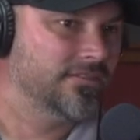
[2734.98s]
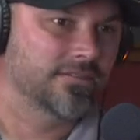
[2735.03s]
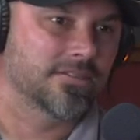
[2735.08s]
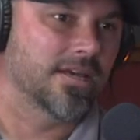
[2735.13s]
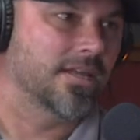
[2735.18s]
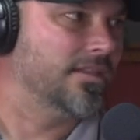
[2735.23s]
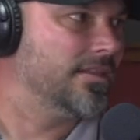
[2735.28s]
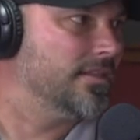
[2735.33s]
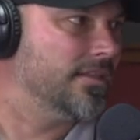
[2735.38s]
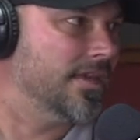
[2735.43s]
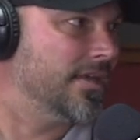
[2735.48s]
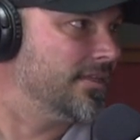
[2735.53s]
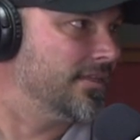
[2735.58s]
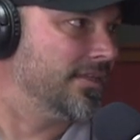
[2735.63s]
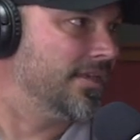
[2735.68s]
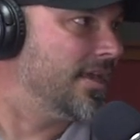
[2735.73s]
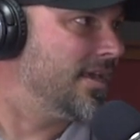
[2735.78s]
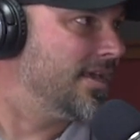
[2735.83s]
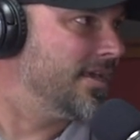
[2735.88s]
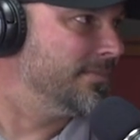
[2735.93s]

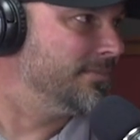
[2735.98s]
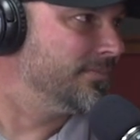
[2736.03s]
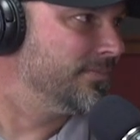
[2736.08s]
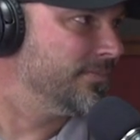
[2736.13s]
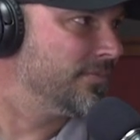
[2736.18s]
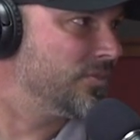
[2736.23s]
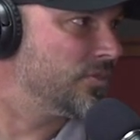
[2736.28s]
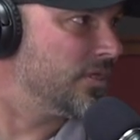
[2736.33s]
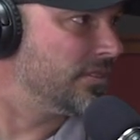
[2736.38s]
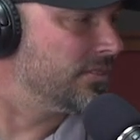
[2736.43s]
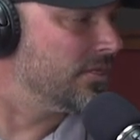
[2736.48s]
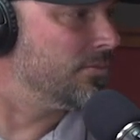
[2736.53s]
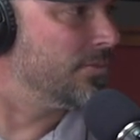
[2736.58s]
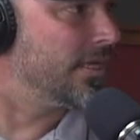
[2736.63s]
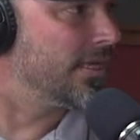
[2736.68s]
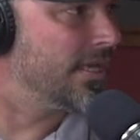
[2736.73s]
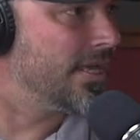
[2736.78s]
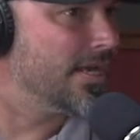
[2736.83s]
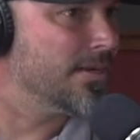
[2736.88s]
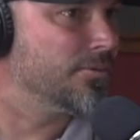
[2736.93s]
Nothing came. So I told
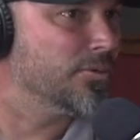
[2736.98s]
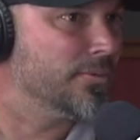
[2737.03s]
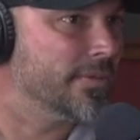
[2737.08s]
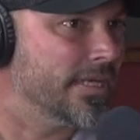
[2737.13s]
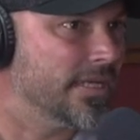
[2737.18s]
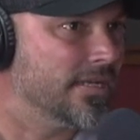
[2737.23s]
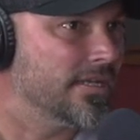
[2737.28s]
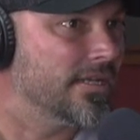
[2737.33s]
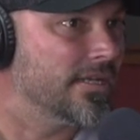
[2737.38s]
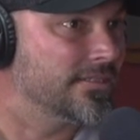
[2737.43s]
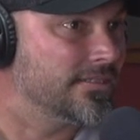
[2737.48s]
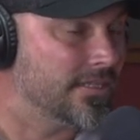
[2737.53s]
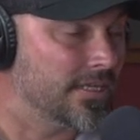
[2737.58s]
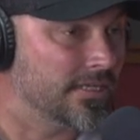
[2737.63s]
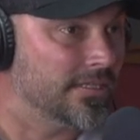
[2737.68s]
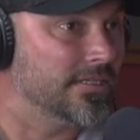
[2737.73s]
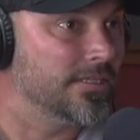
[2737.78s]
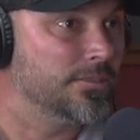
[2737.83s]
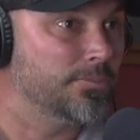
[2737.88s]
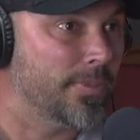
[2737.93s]
my cameraman, I was
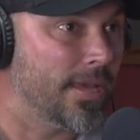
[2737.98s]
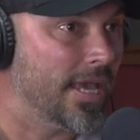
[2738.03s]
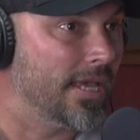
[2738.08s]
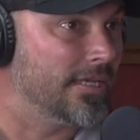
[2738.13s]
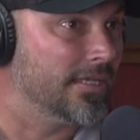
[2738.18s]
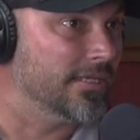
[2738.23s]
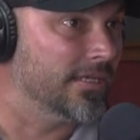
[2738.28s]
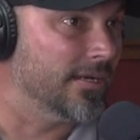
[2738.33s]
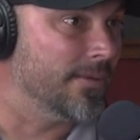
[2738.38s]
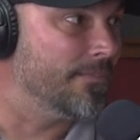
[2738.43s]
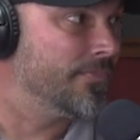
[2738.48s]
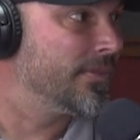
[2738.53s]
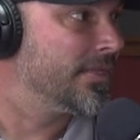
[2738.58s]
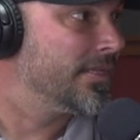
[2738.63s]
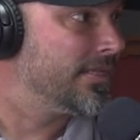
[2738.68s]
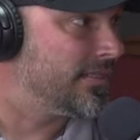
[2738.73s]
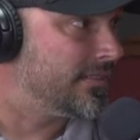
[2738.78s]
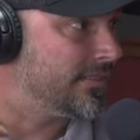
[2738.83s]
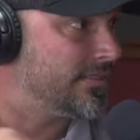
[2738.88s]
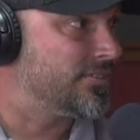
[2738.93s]
like, let's pack up.
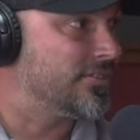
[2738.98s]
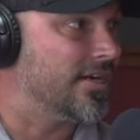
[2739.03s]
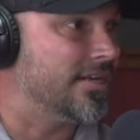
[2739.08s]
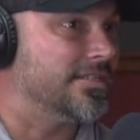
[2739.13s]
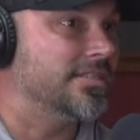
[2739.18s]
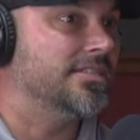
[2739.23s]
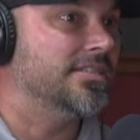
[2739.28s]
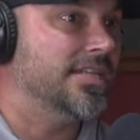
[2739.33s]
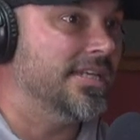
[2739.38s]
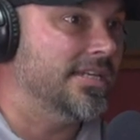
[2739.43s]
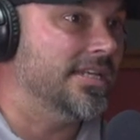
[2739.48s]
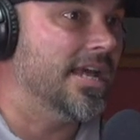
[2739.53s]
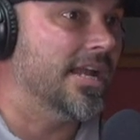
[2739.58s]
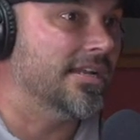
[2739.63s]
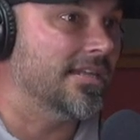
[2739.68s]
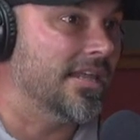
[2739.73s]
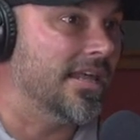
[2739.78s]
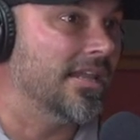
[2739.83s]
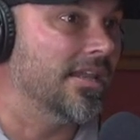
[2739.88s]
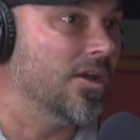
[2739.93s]
Let's try to sneak
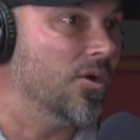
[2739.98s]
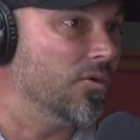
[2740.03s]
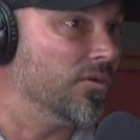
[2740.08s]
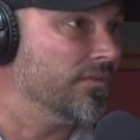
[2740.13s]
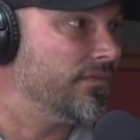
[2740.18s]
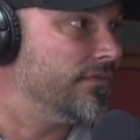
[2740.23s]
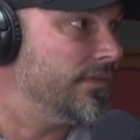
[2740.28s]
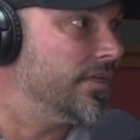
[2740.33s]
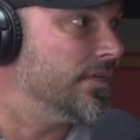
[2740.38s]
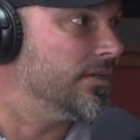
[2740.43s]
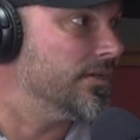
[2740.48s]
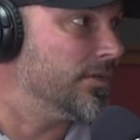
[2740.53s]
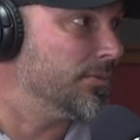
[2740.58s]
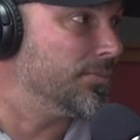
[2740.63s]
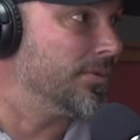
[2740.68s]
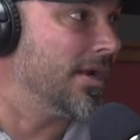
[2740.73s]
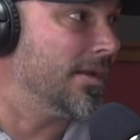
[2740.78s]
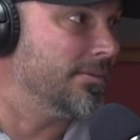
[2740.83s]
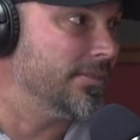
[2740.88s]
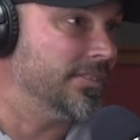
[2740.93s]
down to that lower field. They're
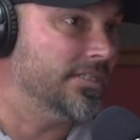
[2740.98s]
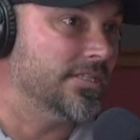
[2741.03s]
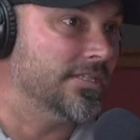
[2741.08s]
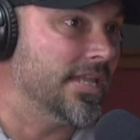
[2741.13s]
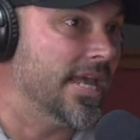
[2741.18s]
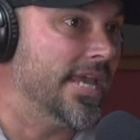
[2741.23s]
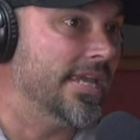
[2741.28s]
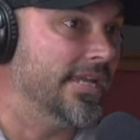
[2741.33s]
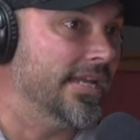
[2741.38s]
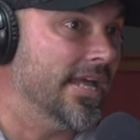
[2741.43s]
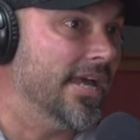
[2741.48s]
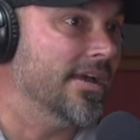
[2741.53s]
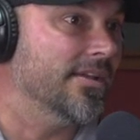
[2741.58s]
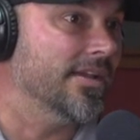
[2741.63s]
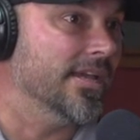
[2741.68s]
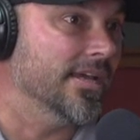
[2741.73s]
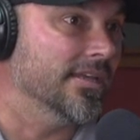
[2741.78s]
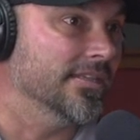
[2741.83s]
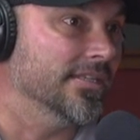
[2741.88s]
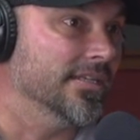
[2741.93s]
probably just hanging out
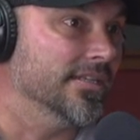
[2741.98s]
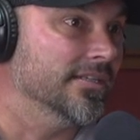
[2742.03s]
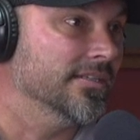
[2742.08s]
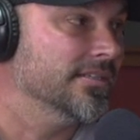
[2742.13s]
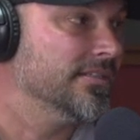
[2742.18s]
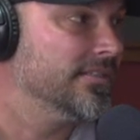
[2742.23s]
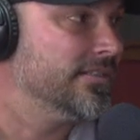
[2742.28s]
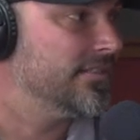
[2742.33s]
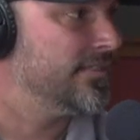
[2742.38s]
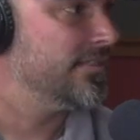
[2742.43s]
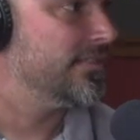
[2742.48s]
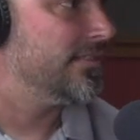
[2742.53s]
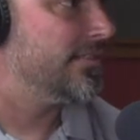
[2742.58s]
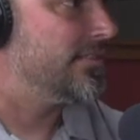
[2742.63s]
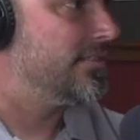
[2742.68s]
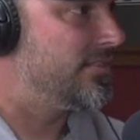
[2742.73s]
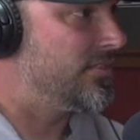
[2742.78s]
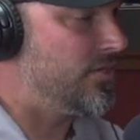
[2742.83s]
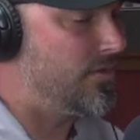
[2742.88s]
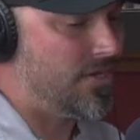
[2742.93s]
down there.
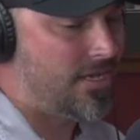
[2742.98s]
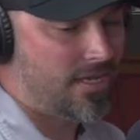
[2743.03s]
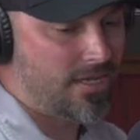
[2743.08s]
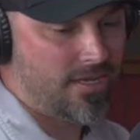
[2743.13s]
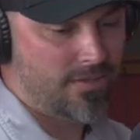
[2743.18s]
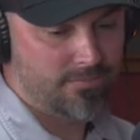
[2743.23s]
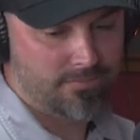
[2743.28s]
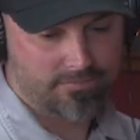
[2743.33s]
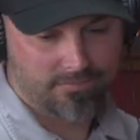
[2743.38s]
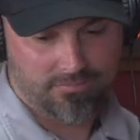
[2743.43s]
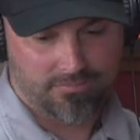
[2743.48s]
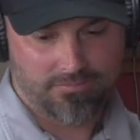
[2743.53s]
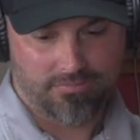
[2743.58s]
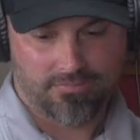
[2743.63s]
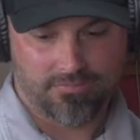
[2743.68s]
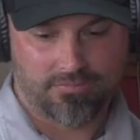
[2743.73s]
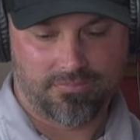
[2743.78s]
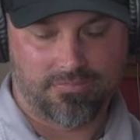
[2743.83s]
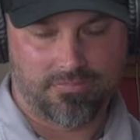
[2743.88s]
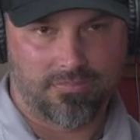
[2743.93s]
So I
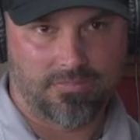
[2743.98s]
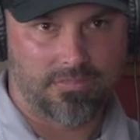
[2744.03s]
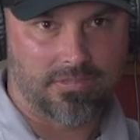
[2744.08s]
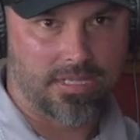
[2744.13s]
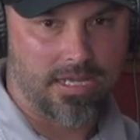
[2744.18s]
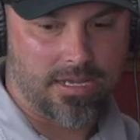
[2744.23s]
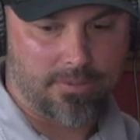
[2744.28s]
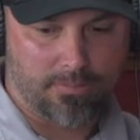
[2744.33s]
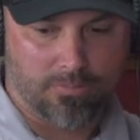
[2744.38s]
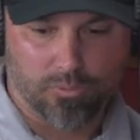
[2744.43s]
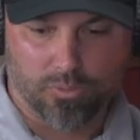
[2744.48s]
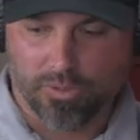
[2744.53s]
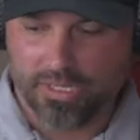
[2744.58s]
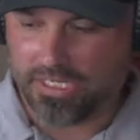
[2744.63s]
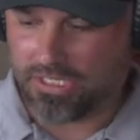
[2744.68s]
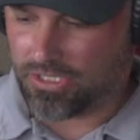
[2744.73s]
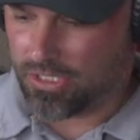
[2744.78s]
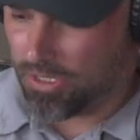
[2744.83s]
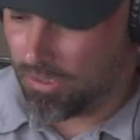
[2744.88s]
reach